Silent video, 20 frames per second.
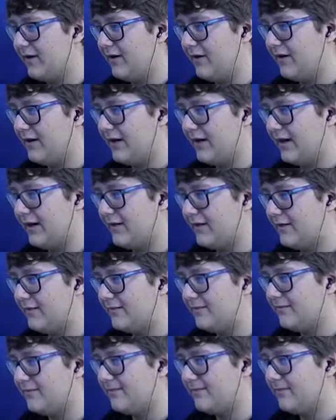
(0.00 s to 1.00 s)
Oh god.
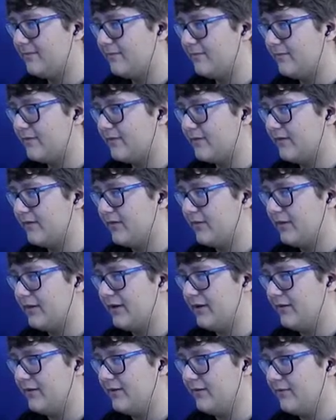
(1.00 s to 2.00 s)
What
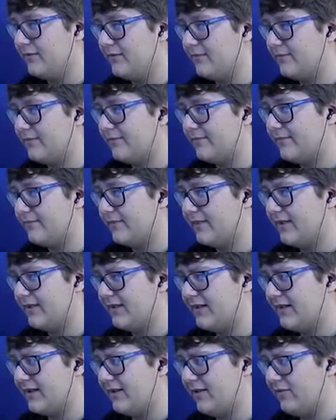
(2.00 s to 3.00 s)
do?
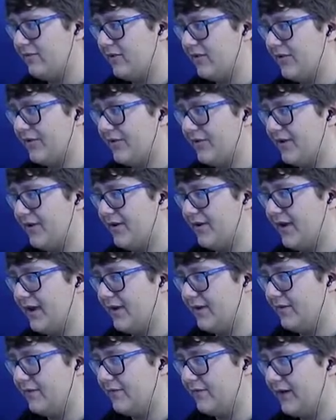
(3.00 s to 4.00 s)
I'll crawl through here
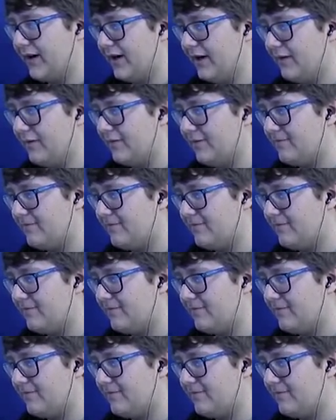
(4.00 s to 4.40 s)
then. Fine.